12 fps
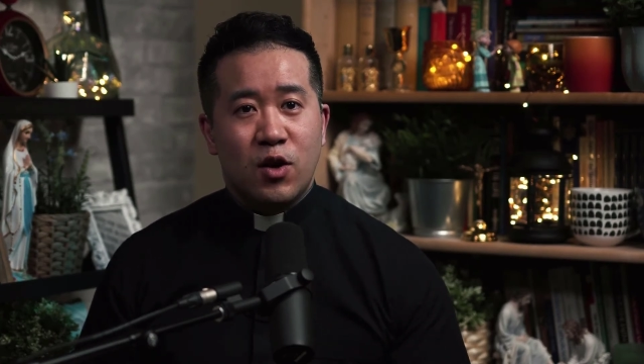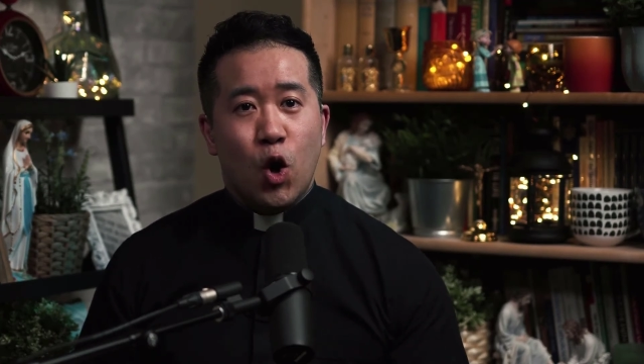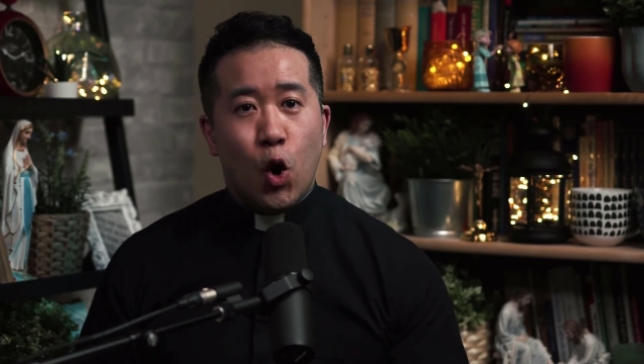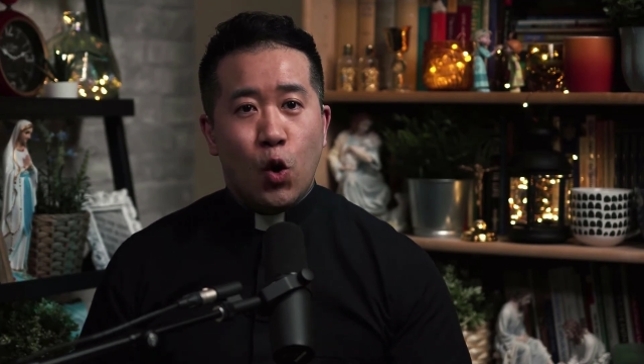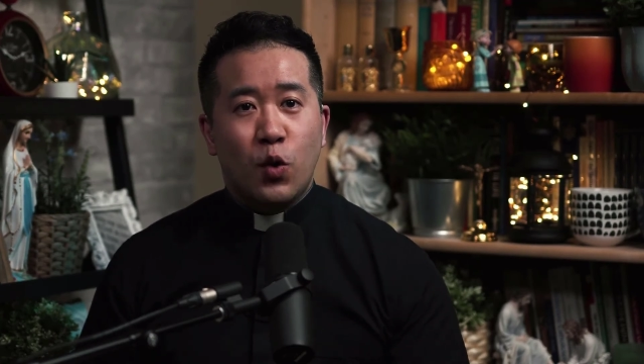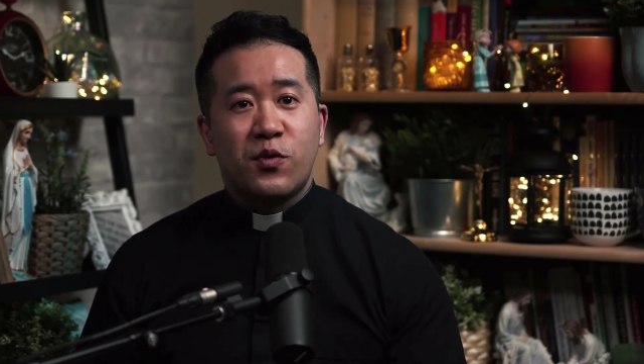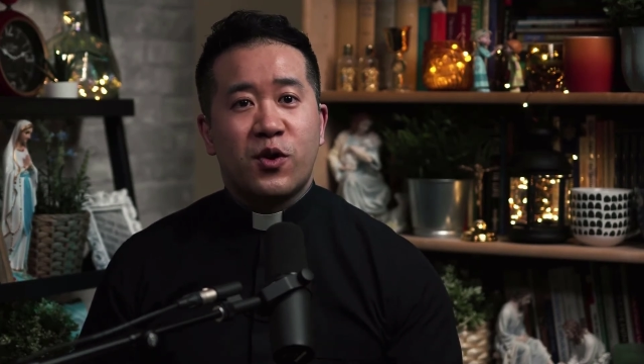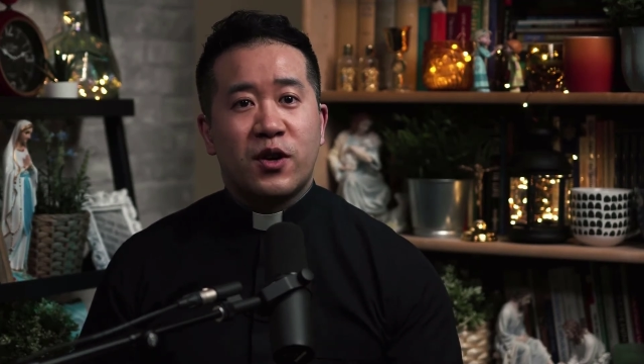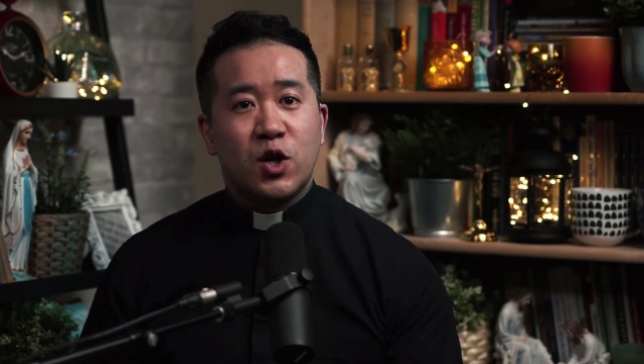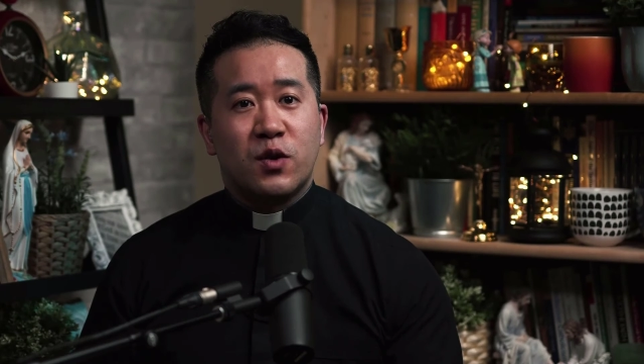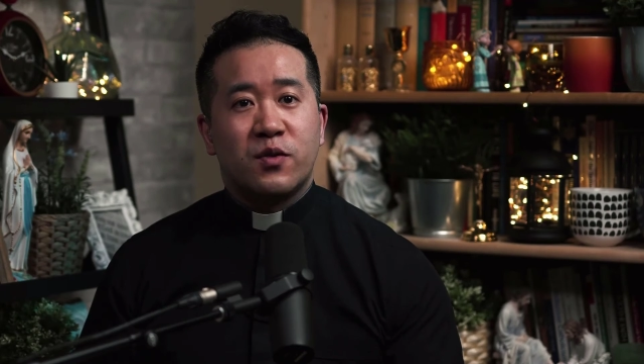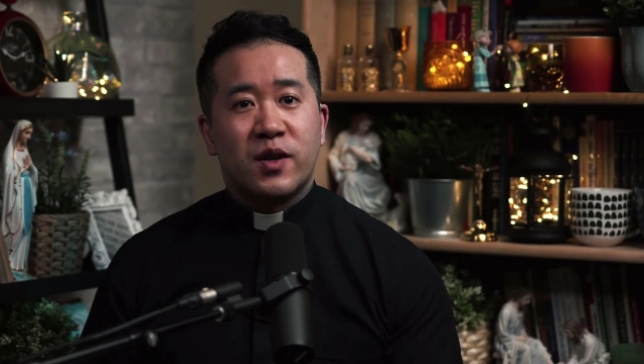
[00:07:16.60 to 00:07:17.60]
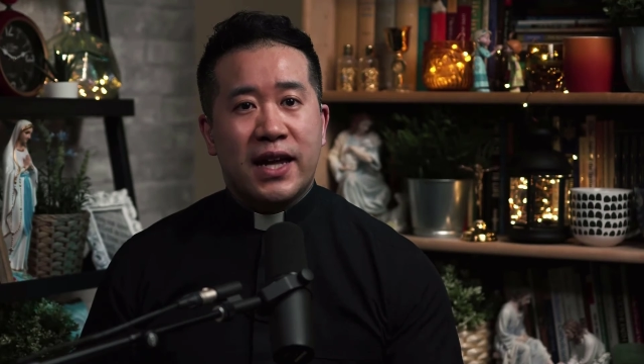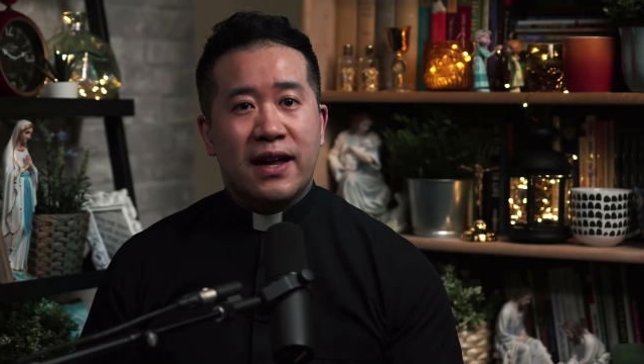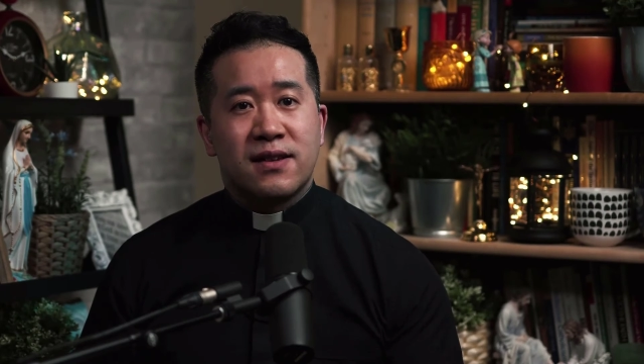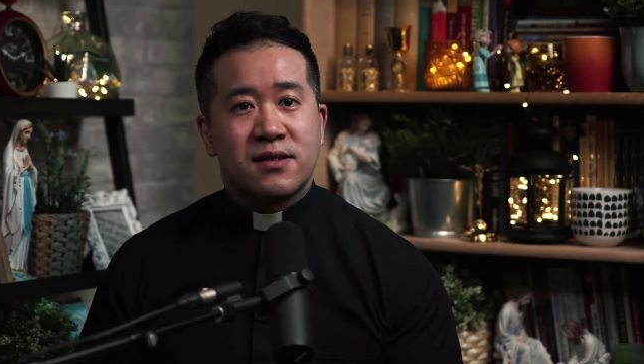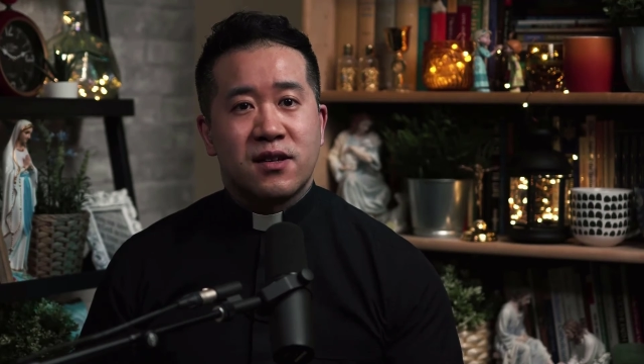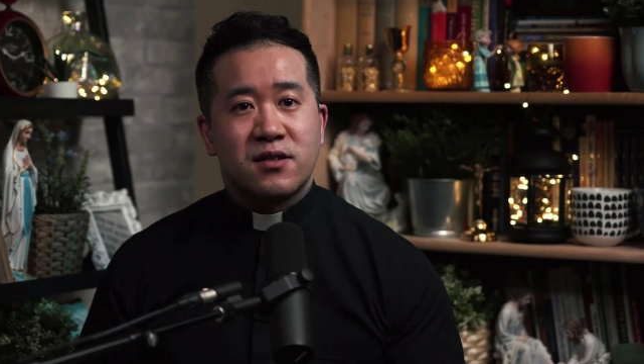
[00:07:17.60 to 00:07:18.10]
over and over
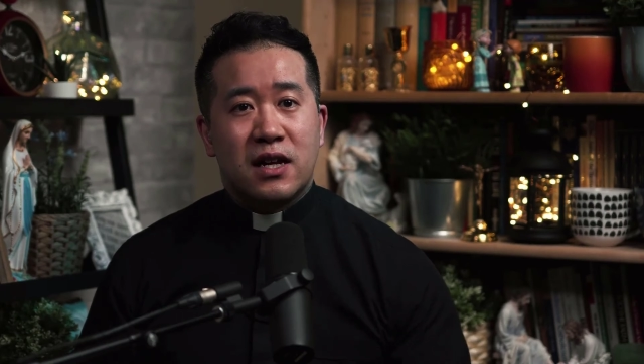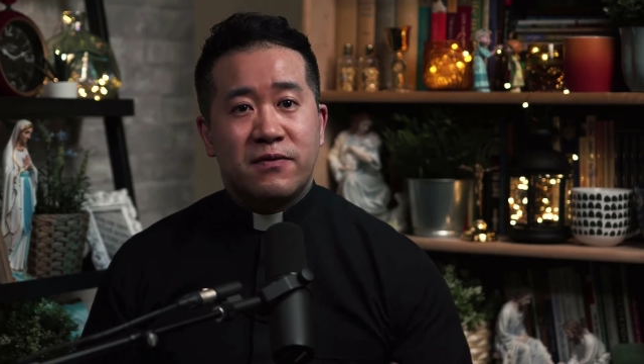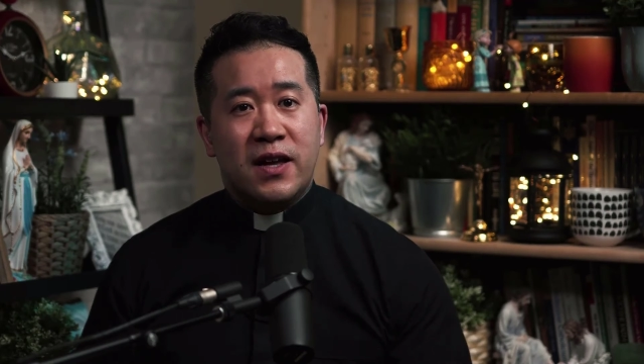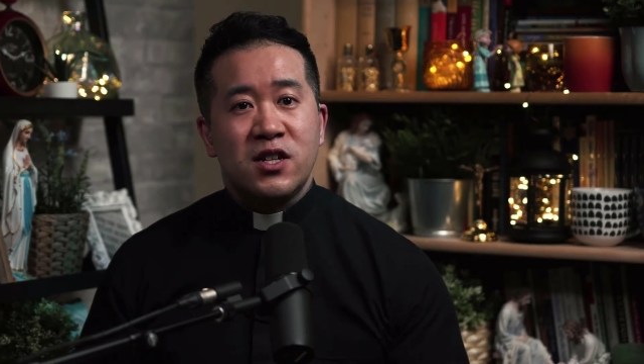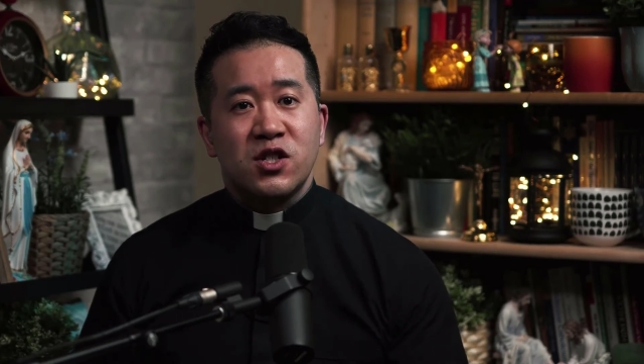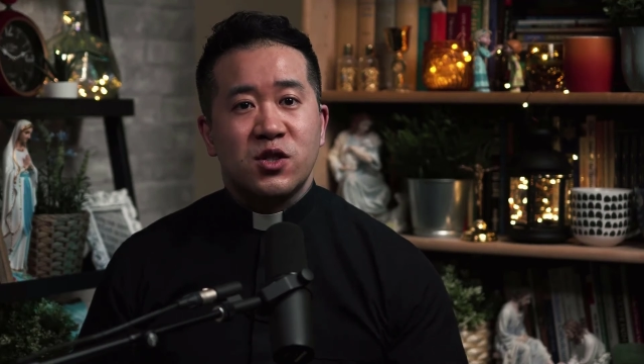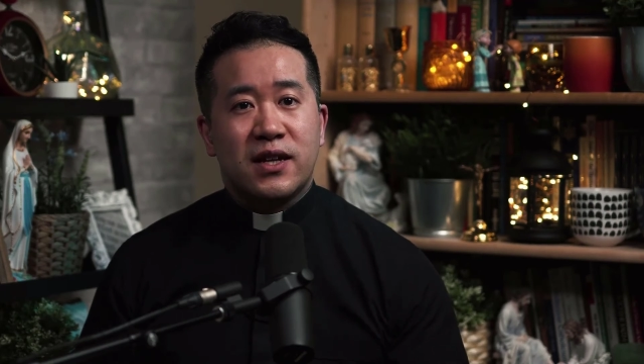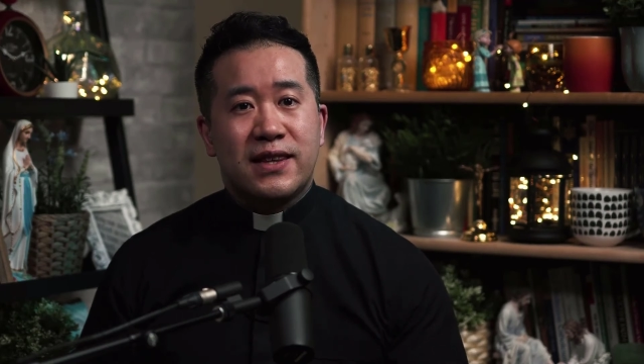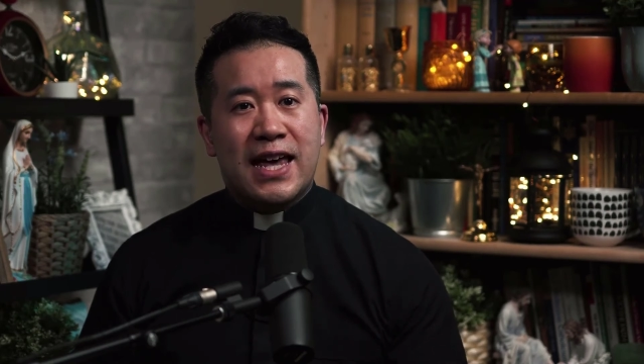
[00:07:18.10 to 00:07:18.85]
again, such that eventually they